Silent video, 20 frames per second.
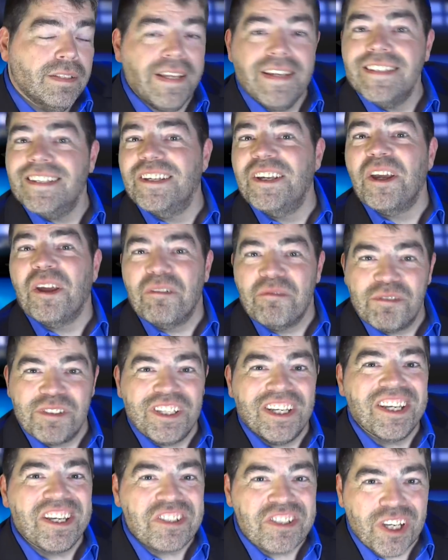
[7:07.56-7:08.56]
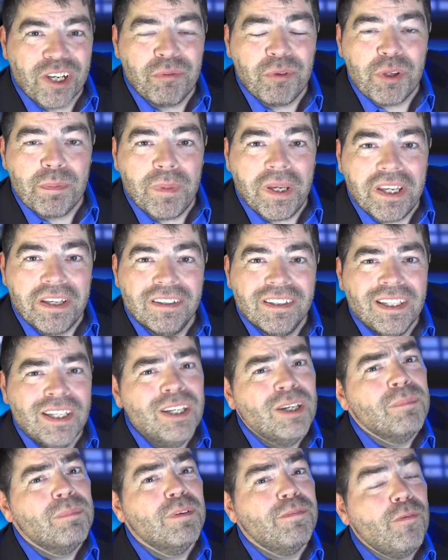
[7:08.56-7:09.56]
Thanks again for taking 10 with me.
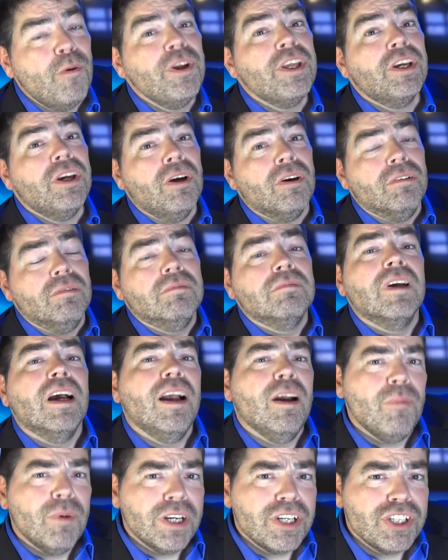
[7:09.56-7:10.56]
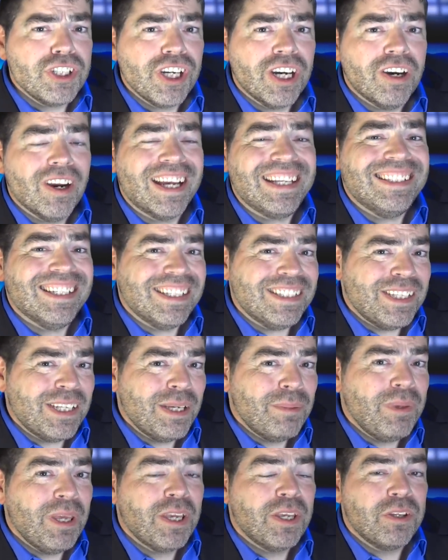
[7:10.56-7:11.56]
Before you go, I want to share a
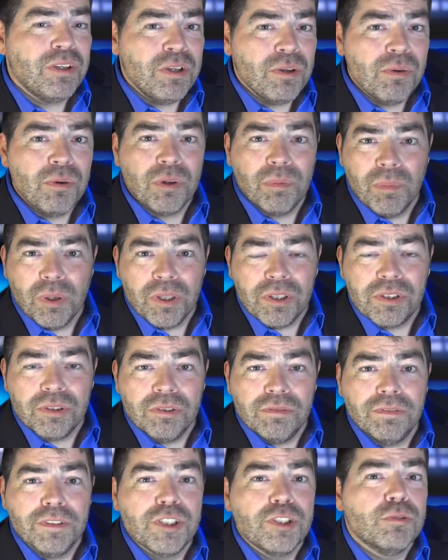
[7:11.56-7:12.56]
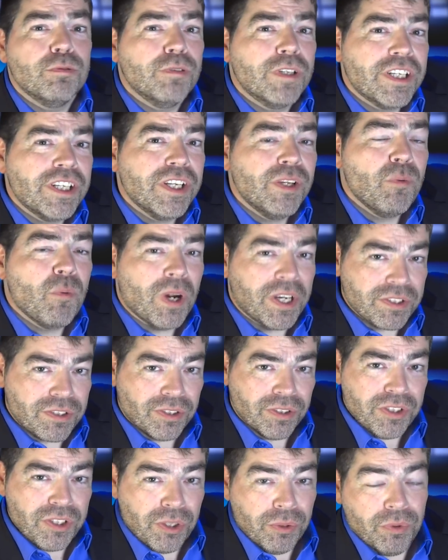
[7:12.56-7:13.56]
dynamic new commercial for Trinity
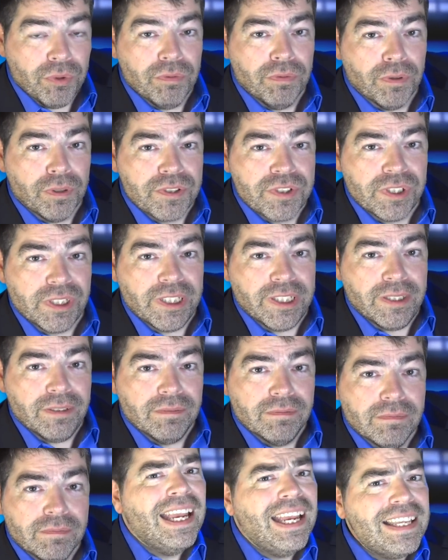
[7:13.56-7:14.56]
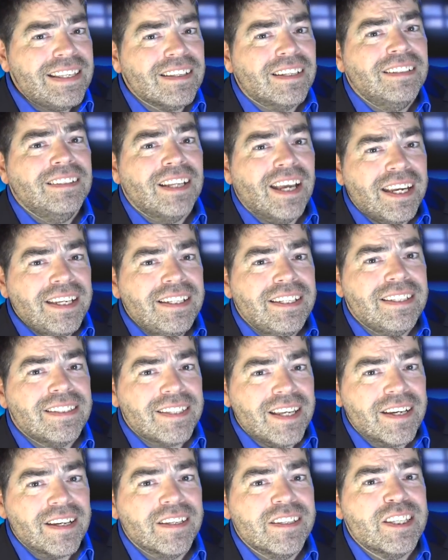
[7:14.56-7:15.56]
Western University. It's a 90
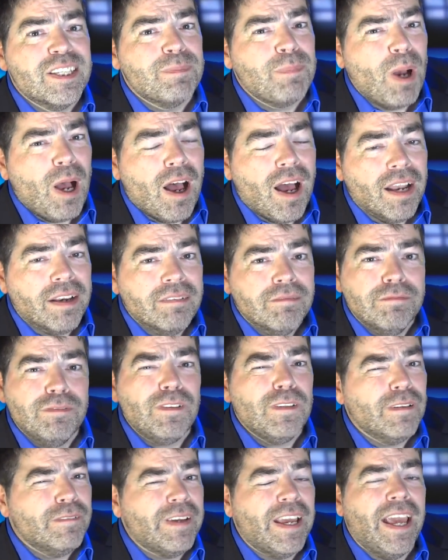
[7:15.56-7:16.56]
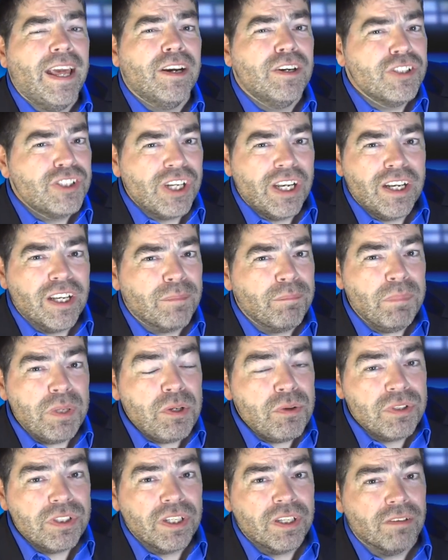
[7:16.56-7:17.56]
second spot full of energetic
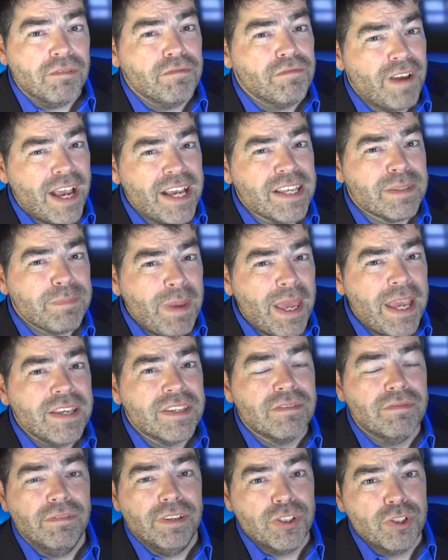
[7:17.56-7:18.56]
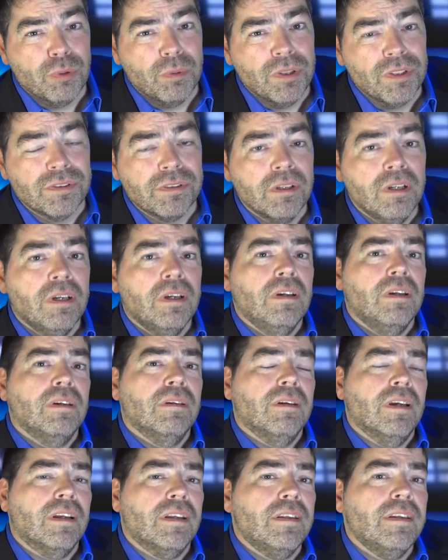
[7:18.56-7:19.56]
music and fast paced visuals.
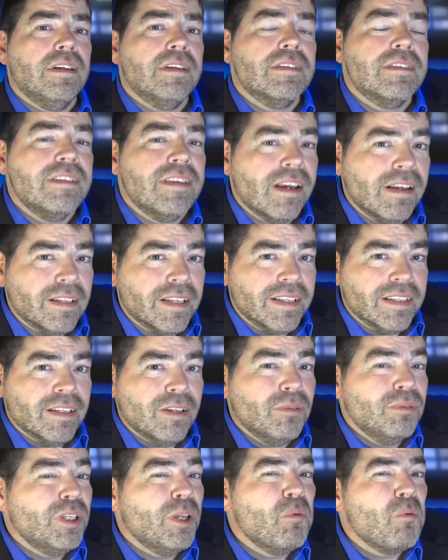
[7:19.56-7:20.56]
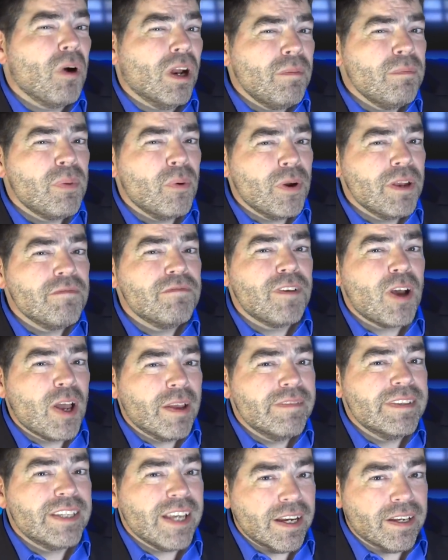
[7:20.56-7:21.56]
I think it's telling that only
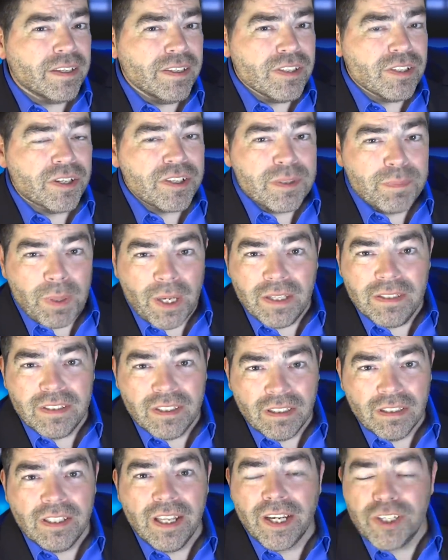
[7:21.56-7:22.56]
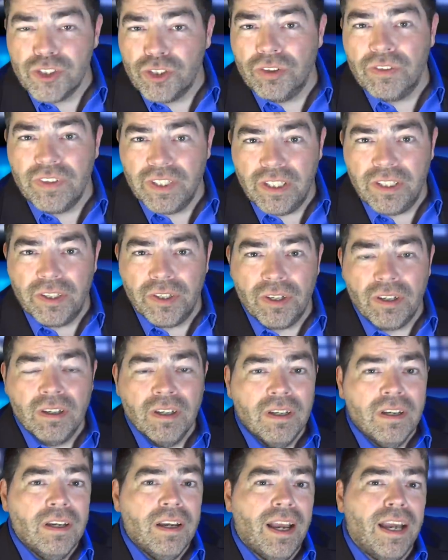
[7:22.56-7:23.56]
1.5 seconds are spent in a lecture theater
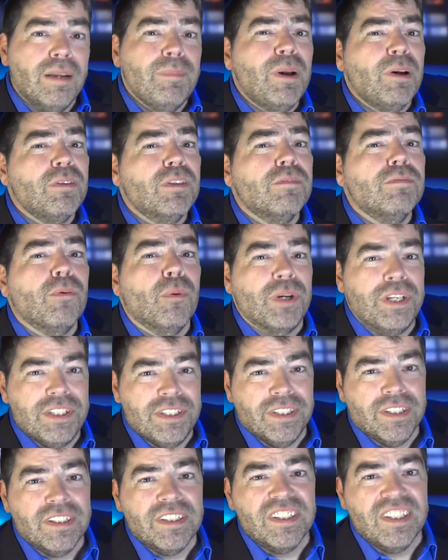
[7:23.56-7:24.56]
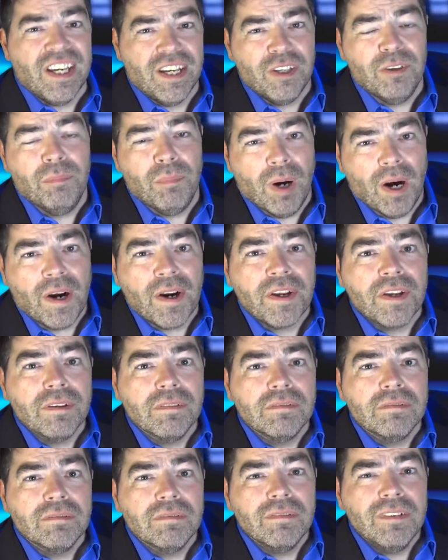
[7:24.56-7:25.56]
at about the 46 second mark.
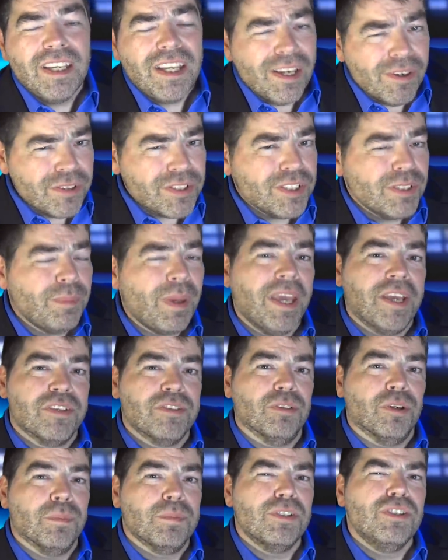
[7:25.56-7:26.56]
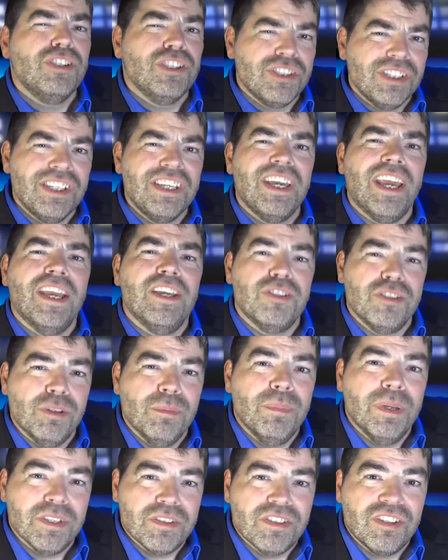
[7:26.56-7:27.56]
Here are some excerpts just in case
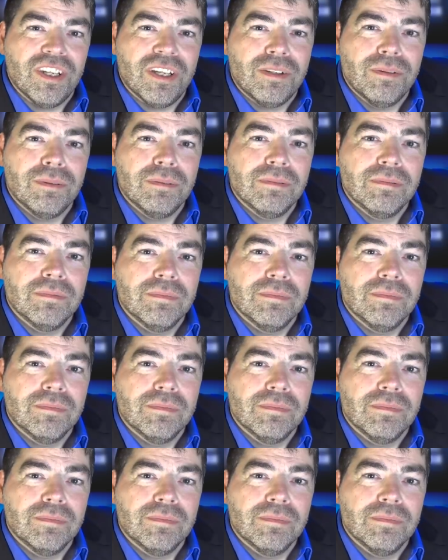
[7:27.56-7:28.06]
you missed it.